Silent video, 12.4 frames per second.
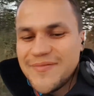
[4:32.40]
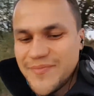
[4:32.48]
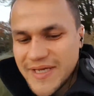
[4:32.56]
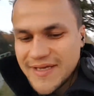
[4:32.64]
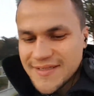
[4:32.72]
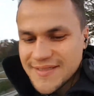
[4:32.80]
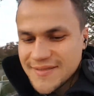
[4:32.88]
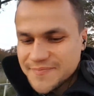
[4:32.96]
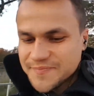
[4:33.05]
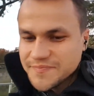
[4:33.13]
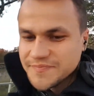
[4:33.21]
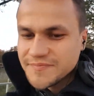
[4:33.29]
Because
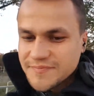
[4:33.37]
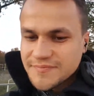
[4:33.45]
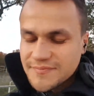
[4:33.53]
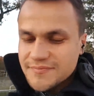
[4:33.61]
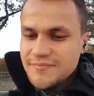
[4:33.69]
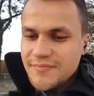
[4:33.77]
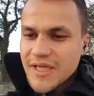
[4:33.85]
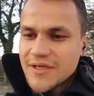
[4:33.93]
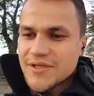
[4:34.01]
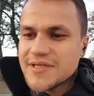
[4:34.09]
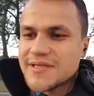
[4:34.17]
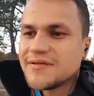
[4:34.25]

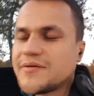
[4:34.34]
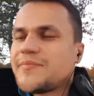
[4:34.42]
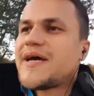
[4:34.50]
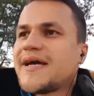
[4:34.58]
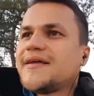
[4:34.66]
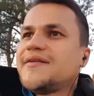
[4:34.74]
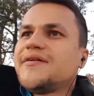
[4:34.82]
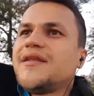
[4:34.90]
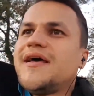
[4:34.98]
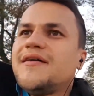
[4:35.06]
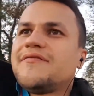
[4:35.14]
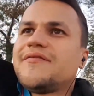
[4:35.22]
just look back in your
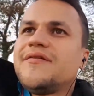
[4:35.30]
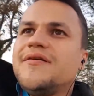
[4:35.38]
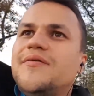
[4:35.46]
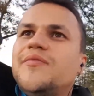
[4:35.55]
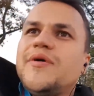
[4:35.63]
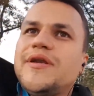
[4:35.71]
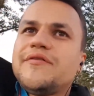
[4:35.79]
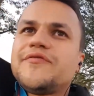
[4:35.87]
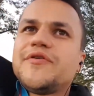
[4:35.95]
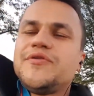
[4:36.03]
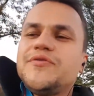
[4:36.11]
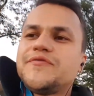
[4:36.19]
life. Whenever
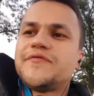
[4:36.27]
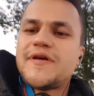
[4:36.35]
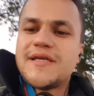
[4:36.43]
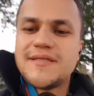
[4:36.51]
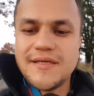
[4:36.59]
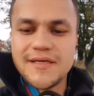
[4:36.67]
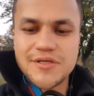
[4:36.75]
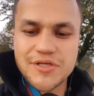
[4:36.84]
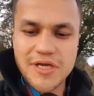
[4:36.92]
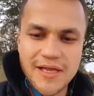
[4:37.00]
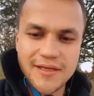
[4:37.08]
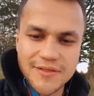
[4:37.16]
you're facing a
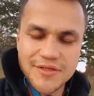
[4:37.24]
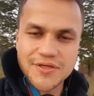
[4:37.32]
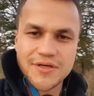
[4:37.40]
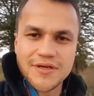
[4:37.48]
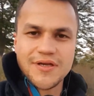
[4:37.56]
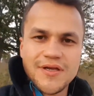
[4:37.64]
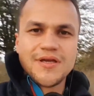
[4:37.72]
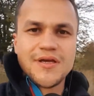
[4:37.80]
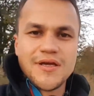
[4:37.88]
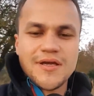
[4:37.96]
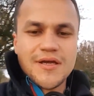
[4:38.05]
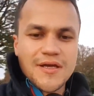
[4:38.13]
challenge,
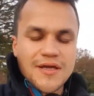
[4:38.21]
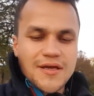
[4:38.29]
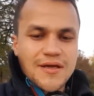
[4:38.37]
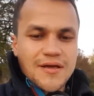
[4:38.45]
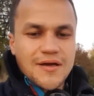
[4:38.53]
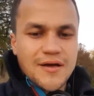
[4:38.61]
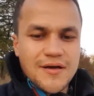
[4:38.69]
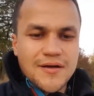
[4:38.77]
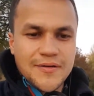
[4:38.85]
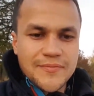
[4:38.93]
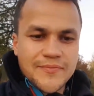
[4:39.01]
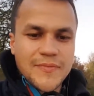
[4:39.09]

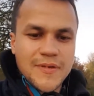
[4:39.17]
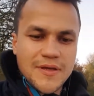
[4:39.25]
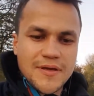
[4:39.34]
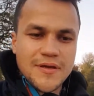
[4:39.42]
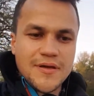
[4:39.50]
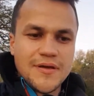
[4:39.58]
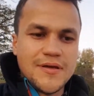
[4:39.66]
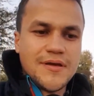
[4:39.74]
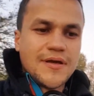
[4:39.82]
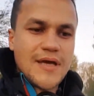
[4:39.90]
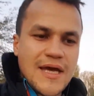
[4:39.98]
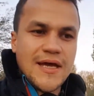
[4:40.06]
and
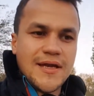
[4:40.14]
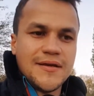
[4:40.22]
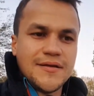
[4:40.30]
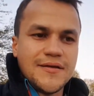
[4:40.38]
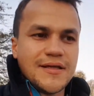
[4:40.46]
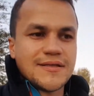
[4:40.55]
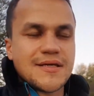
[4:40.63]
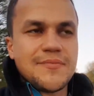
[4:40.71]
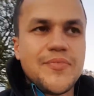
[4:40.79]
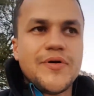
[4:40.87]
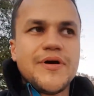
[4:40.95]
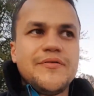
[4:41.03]
at some
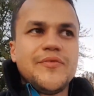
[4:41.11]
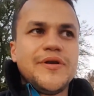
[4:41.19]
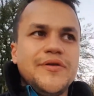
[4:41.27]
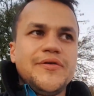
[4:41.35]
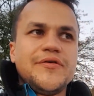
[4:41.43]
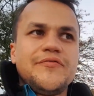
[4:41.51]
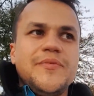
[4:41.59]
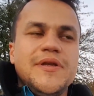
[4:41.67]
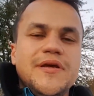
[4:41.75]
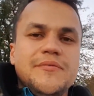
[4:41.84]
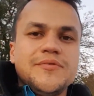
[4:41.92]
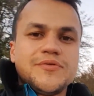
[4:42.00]
point when you have been
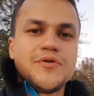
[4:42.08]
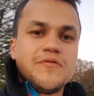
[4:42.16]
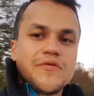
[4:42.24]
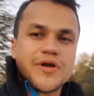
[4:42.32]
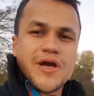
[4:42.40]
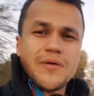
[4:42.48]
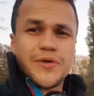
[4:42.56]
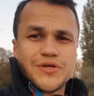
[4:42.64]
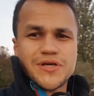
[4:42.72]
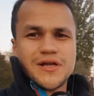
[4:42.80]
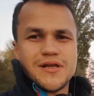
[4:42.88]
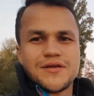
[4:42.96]
able to overcome a
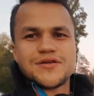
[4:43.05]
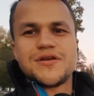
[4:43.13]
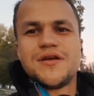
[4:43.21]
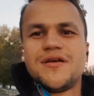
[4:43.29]
challenge,